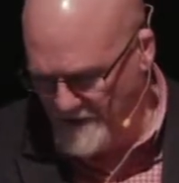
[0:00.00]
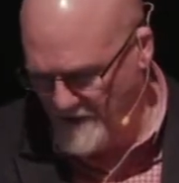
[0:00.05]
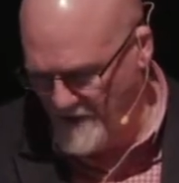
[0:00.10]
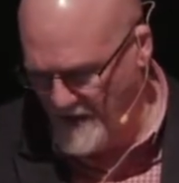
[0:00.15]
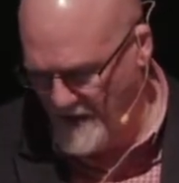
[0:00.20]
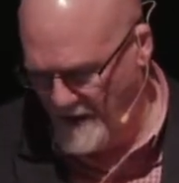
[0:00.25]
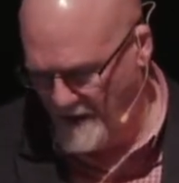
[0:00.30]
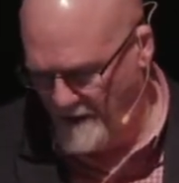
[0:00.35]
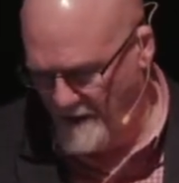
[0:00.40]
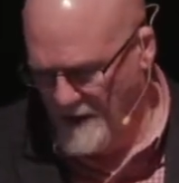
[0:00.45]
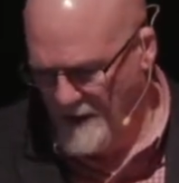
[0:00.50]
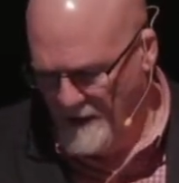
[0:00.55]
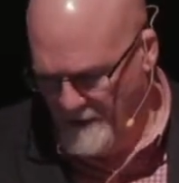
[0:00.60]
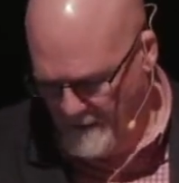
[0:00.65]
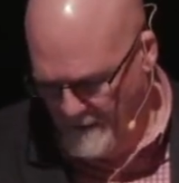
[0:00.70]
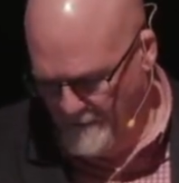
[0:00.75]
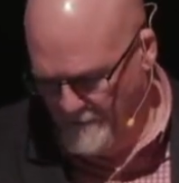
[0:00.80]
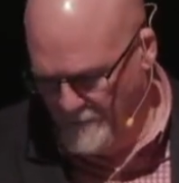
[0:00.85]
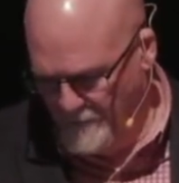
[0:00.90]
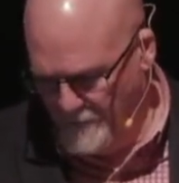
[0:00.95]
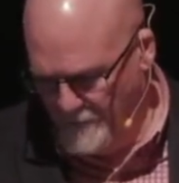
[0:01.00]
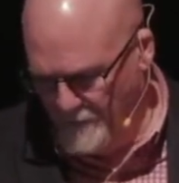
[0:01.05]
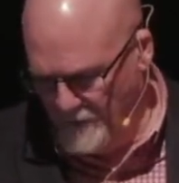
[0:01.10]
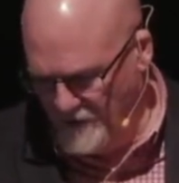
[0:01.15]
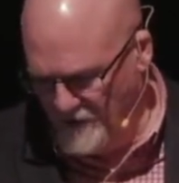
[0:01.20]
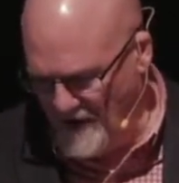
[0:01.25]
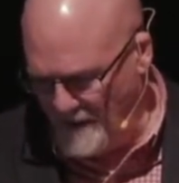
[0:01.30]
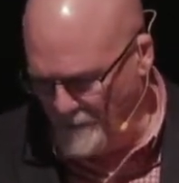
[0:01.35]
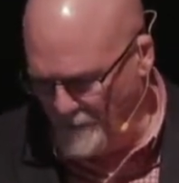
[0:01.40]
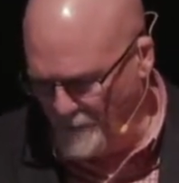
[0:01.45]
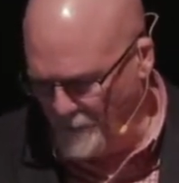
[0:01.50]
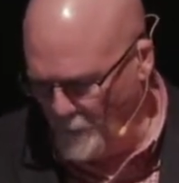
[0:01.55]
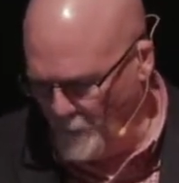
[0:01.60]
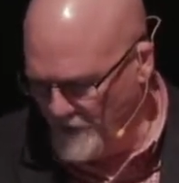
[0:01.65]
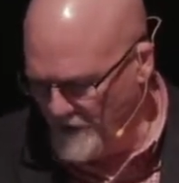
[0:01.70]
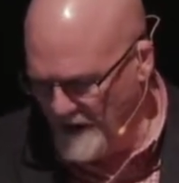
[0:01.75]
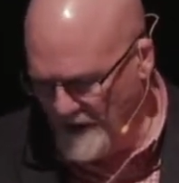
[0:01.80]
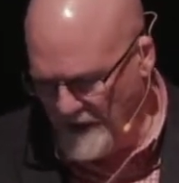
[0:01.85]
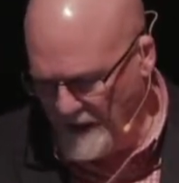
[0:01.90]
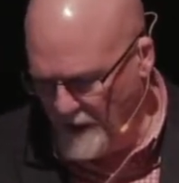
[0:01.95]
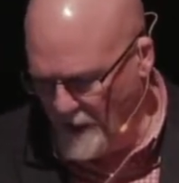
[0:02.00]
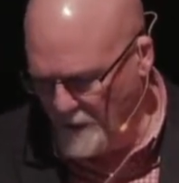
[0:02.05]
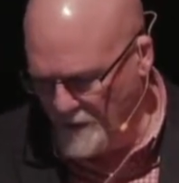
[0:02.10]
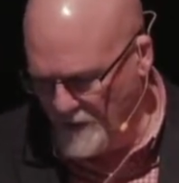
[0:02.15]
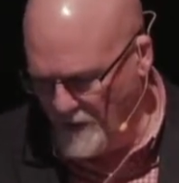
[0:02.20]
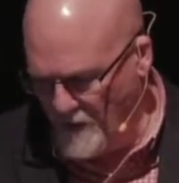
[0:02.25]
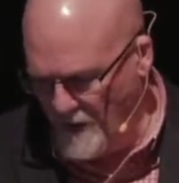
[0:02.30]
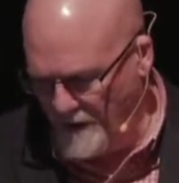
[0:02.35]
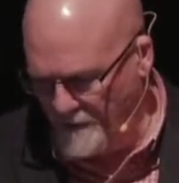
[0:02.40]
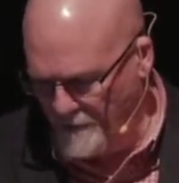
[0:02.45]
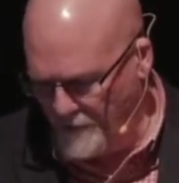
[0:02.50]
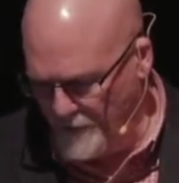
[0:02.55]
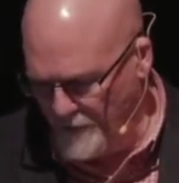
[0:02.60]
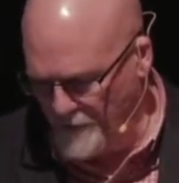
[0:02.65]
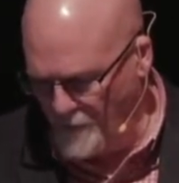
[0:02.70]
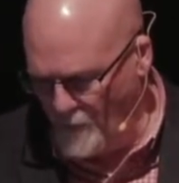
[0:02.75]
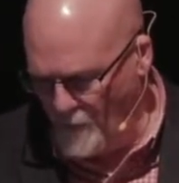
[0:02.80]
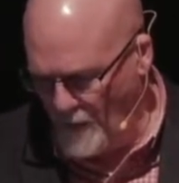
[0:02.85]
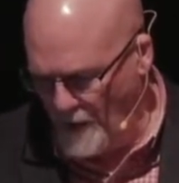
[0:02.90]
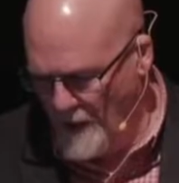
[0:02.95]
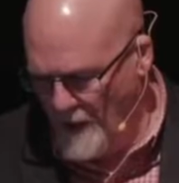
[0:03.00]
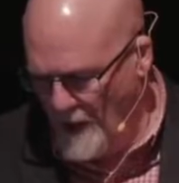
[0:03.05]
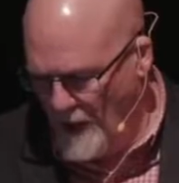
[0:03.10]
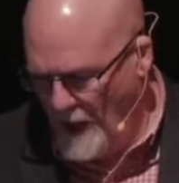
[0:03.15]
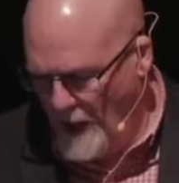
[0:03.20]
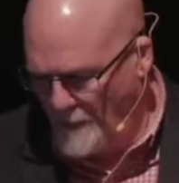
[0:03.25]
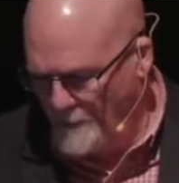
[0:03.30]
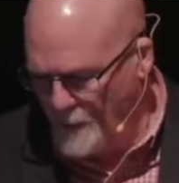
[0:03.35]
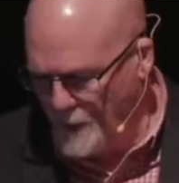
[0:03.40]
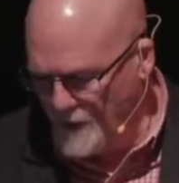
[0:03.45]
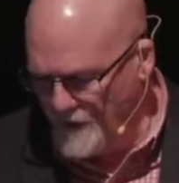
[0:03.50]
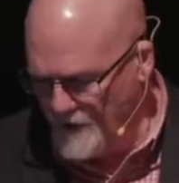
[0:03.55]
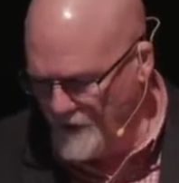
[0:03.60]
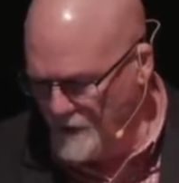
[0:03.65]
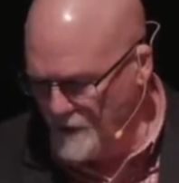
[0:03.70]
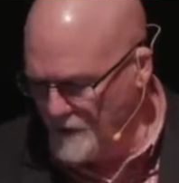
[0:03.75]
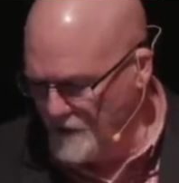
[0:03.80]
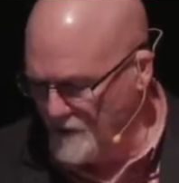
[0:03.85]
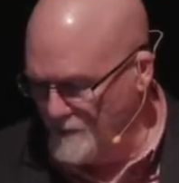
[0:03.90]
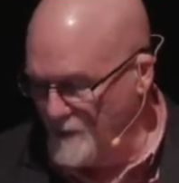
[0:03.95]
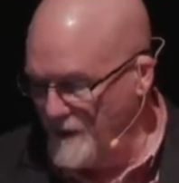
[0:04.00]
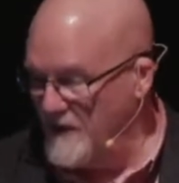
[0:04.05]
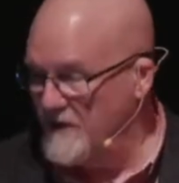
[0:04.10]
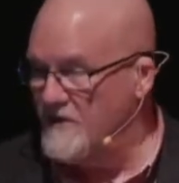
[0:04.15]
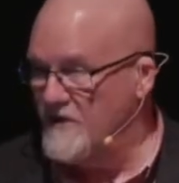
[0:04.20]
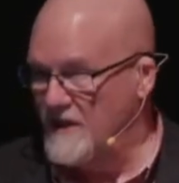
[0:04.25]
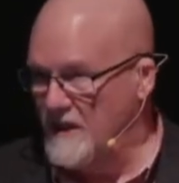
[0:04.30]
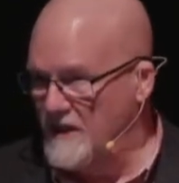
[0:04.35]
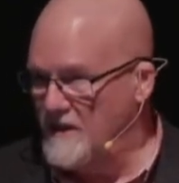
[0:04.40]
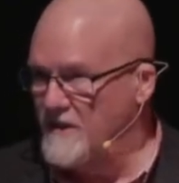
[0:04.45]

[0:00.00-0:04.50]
there. Chapter 14, he goes on, verse 4. A person who speaks in